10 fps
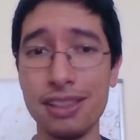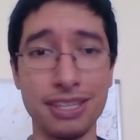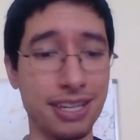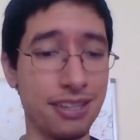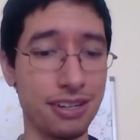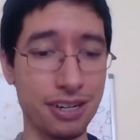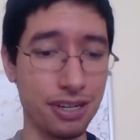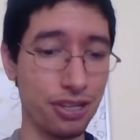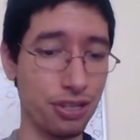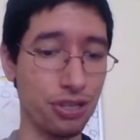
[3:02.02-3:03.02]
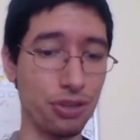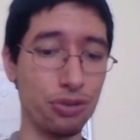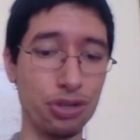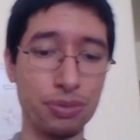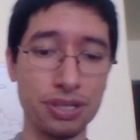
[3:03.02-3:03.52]
these other
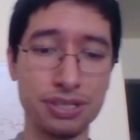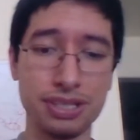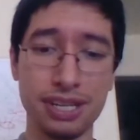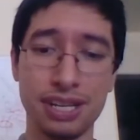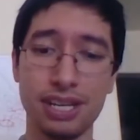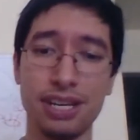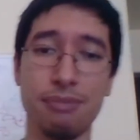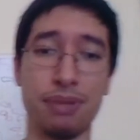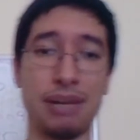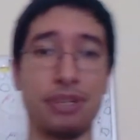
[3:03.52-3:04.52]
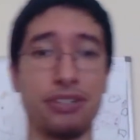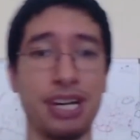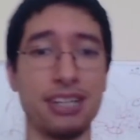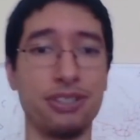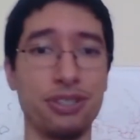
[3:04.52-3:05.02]
YouTubers. But I'm gonna
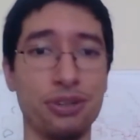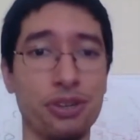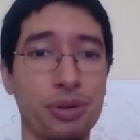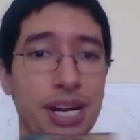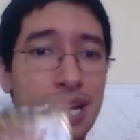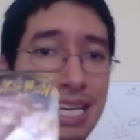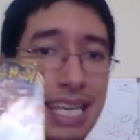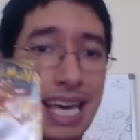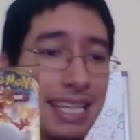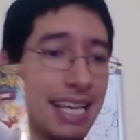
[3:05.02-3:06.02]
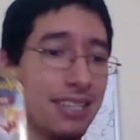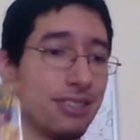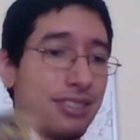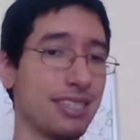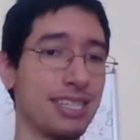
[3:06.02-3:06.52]
try and show you what I get
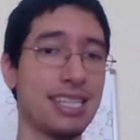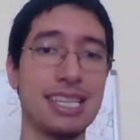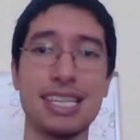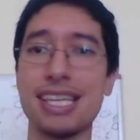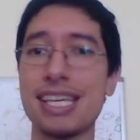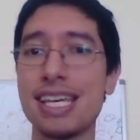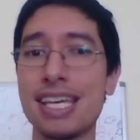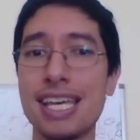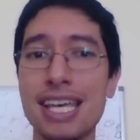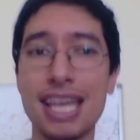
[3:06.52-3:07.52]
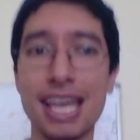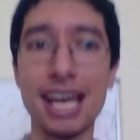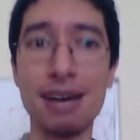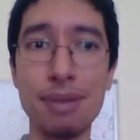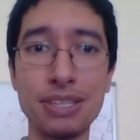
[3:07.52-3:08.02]
as
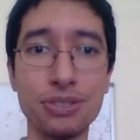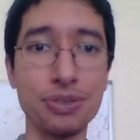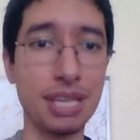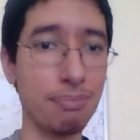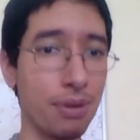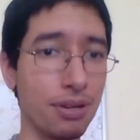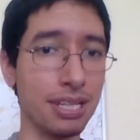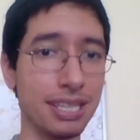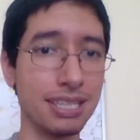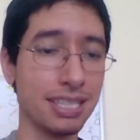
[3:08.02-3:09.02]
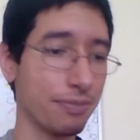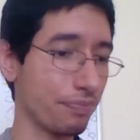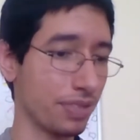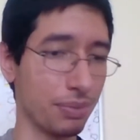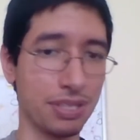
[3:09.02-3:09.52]
um, as soon as I pull it.
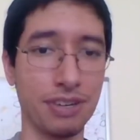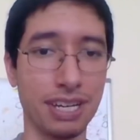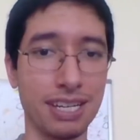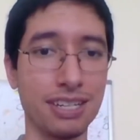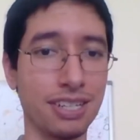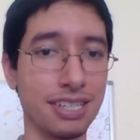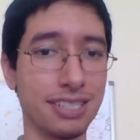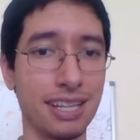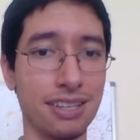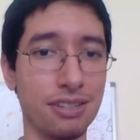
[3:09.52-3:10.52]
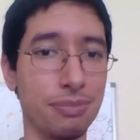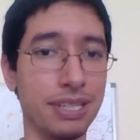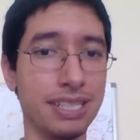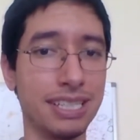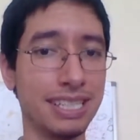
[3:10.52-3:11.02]
Let's see if I can adjust that a little
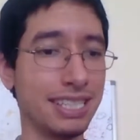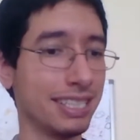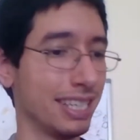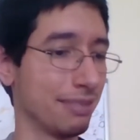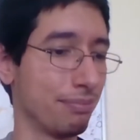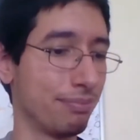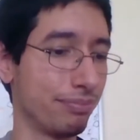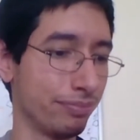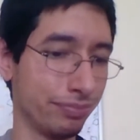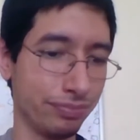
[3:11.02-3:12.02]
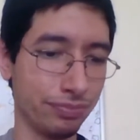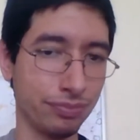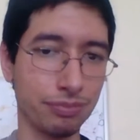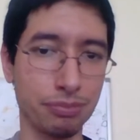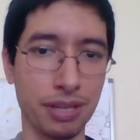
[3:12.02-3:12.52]
bit. Uh, that's
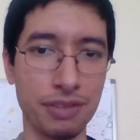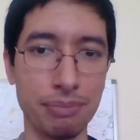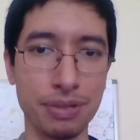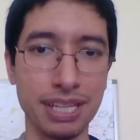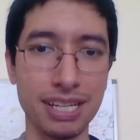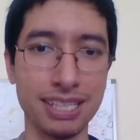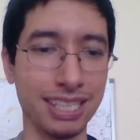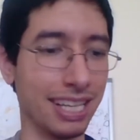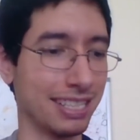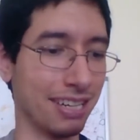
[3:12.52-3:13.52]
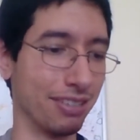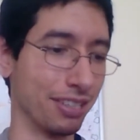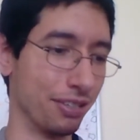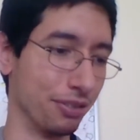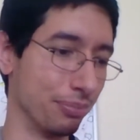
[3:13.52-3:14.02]
maybe I put that. No, it's not really
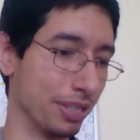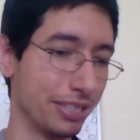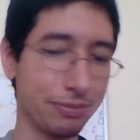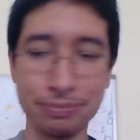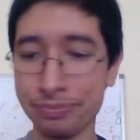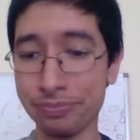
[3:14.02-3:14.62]
gonna do it much.